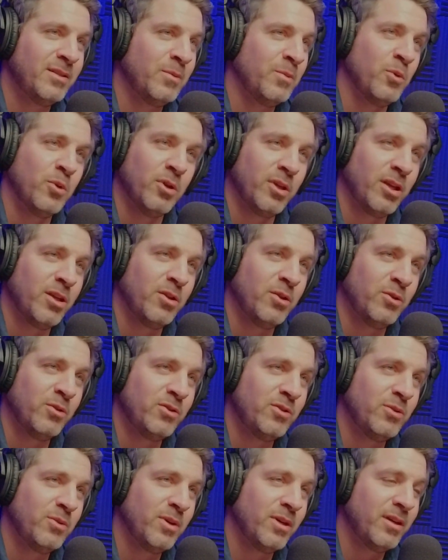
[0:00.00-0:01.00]
and we'll get
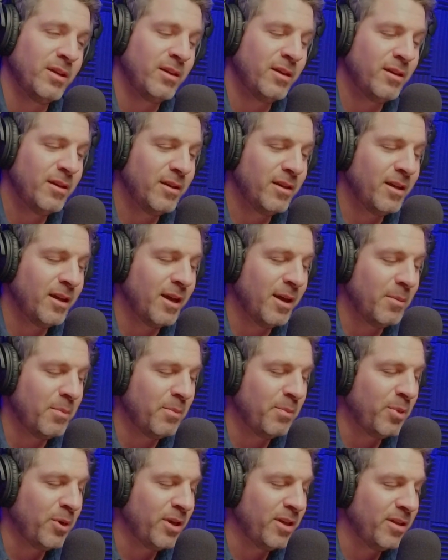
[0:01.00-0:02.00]
used to it.
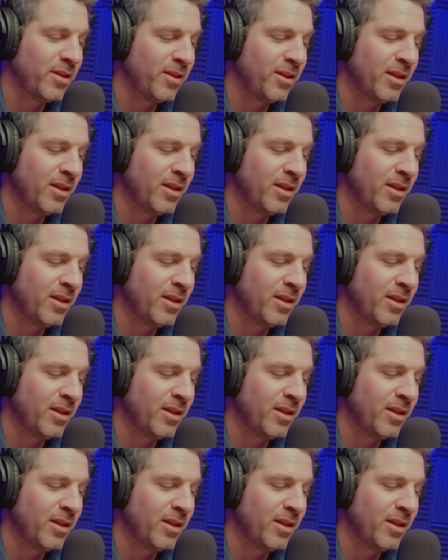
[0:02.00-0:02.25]
But